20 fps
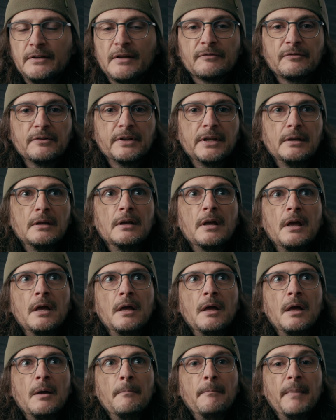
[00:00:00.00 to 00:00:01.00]
definitely
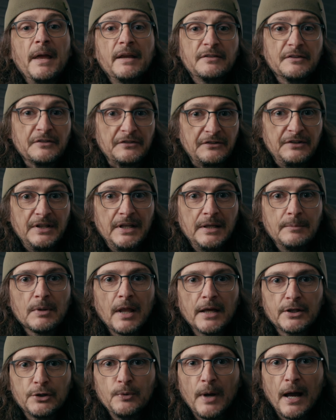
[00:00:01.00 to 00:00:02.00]
makes it seem
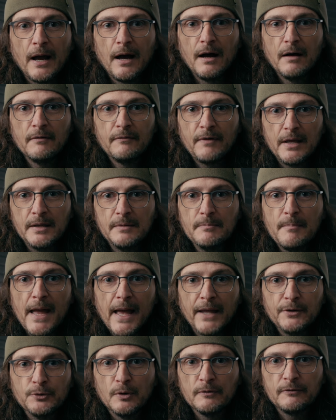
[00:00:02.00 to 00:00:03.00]
like you have a
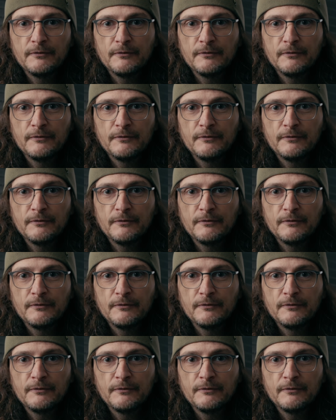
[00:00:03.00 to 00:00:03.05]
manual